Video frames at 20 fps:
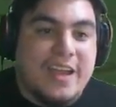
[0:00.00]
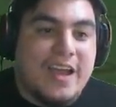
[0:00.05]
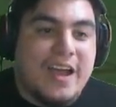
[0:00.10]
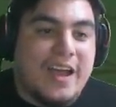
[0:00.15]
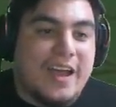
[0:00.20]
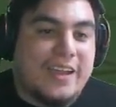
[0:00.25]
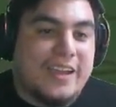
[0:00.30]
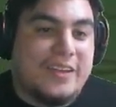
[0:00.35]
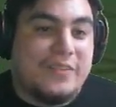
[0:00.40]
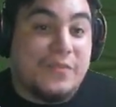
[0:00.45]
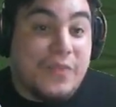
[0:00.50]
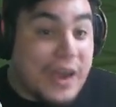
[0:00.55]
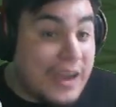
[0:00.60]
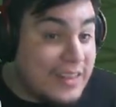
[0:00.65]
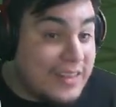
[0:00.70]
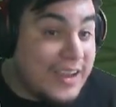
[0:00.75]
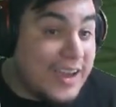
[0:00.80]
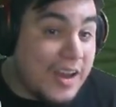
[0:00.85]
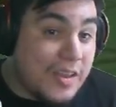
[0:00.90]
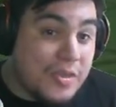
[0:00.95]
I can
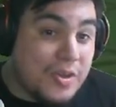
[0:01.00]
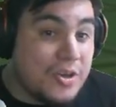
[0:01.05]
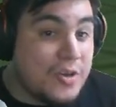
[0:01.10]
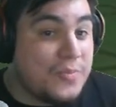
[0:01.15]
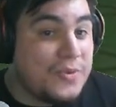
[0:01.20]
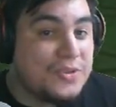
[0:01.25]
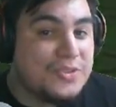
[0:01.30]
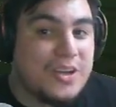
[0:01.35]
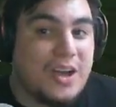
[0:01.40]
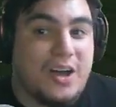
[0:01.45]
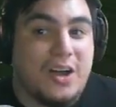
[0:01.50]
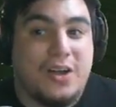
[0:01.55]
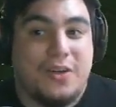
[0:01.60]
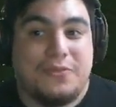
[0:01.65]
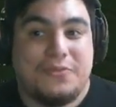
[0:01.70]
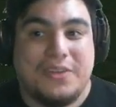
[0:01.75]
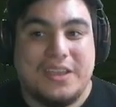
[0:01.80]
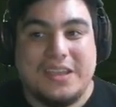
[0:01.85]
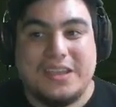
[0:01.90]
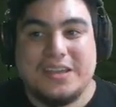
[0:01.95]
finally get a Thunderbolt
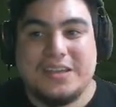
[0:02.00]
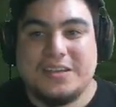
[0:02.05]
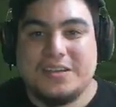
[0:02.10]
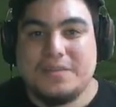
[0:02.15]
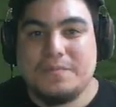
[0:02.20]
off, and